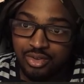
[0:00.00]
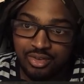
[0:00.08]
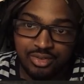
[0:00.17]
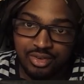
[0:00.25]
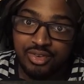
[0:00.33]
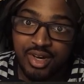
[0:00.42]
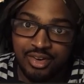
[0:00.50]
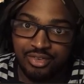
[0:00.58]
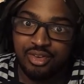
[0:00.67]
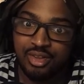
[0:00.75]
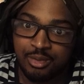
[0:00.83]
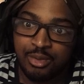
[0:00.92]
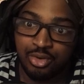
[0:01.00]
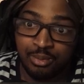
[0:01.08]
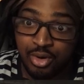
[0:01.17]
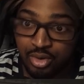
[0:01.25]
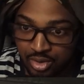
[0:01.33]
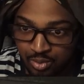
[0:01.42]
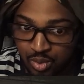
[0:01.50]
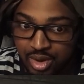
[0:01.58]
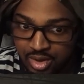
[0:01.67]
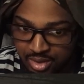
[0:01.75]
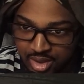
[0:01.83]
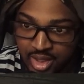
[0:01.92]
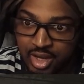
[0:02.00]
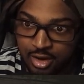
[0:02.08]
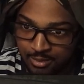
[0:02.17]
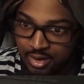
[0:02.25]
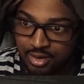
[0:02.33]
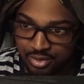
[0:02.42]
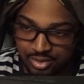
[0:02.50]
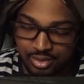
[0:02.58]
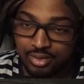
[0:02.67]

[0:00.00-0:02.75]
since it's honestly the most broken one in the game, honestly.